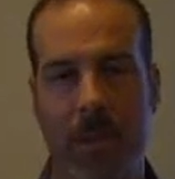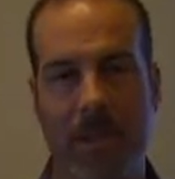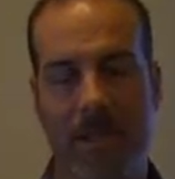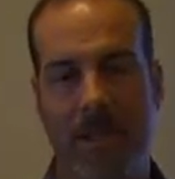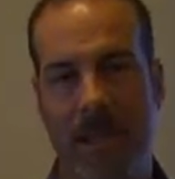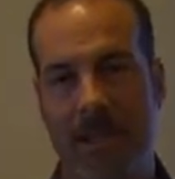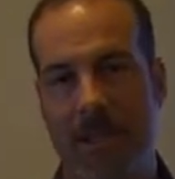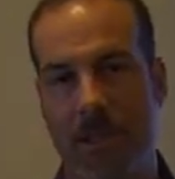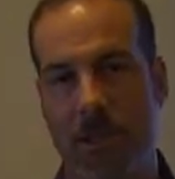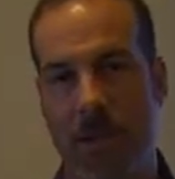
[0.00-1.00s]
are placed in that
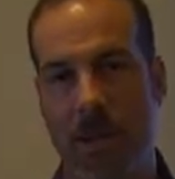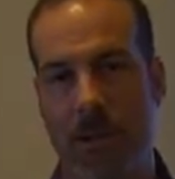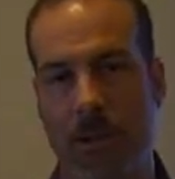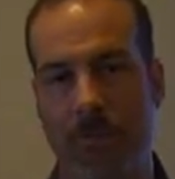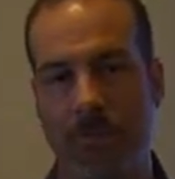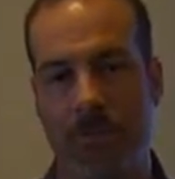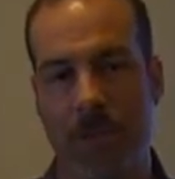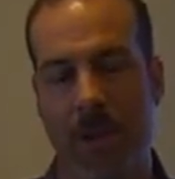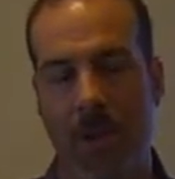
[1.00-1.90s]
situation.